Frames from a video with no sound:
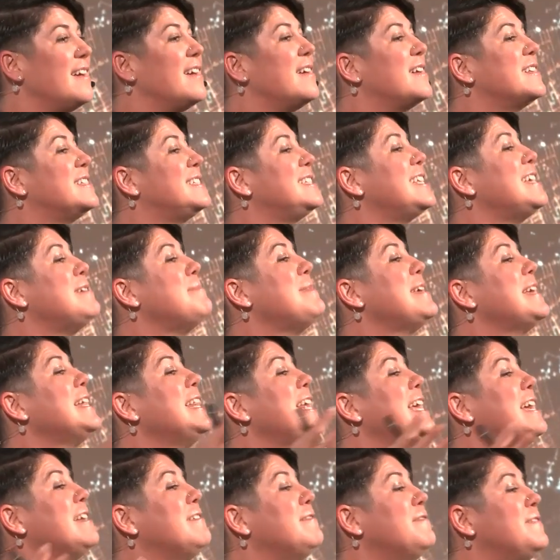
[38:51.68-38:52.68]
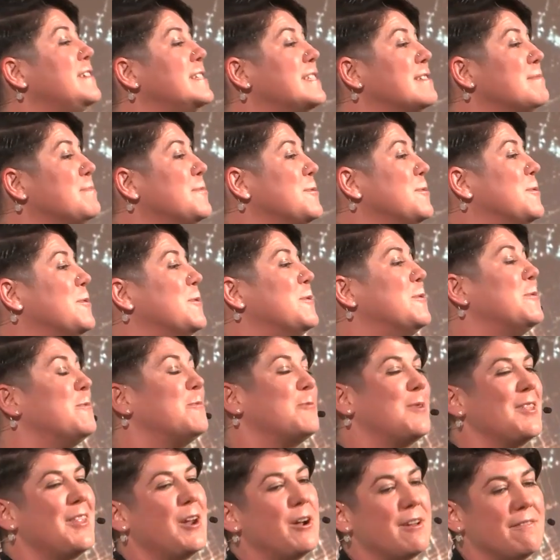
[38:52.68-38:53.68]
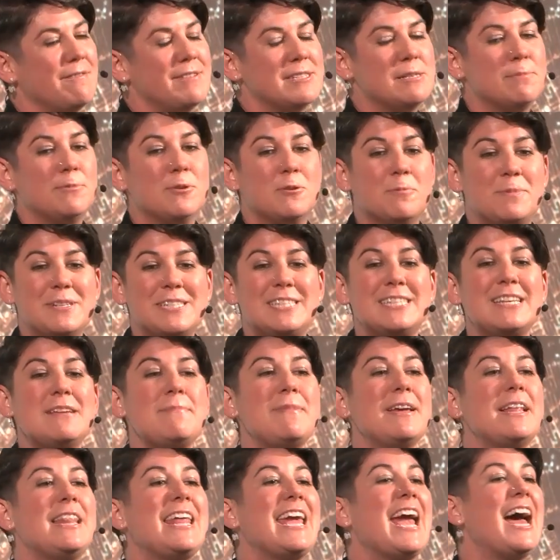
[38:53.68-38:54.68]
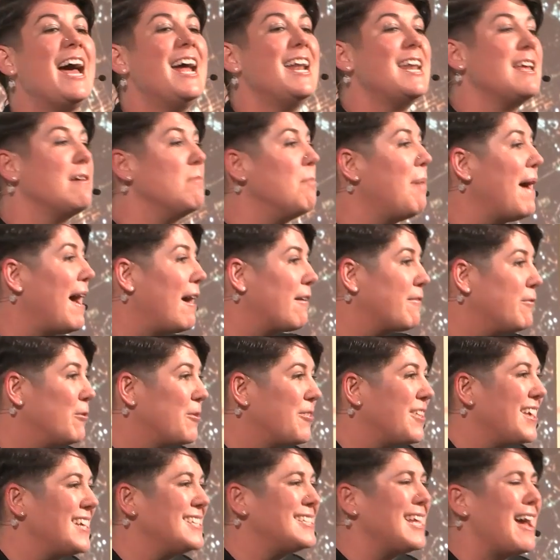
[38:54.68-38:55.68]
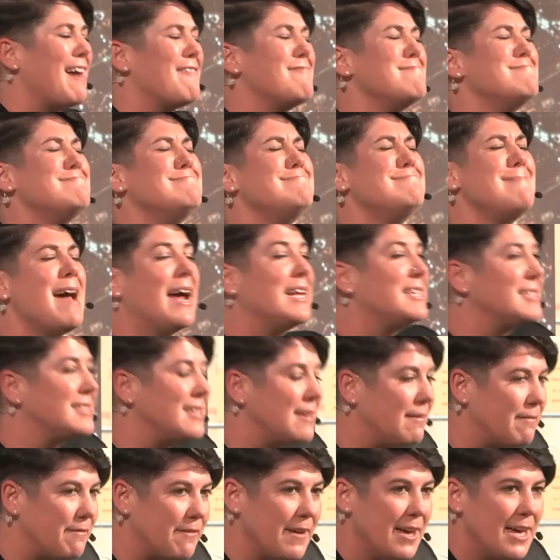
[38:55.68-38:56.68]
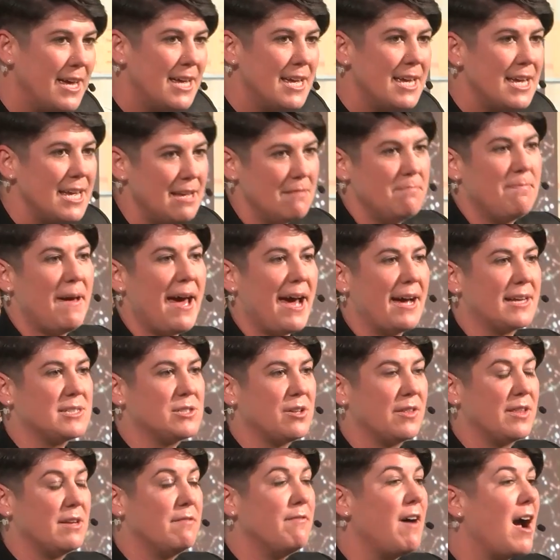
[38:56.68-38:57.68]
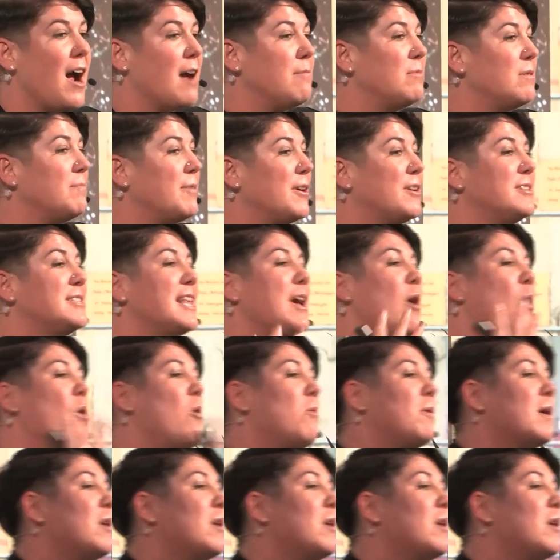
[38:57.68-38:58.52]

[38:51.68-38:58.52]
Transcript: seemingly invisible, well, not invisible, but seemingly unimpactful things have massive impacts on the environment because they all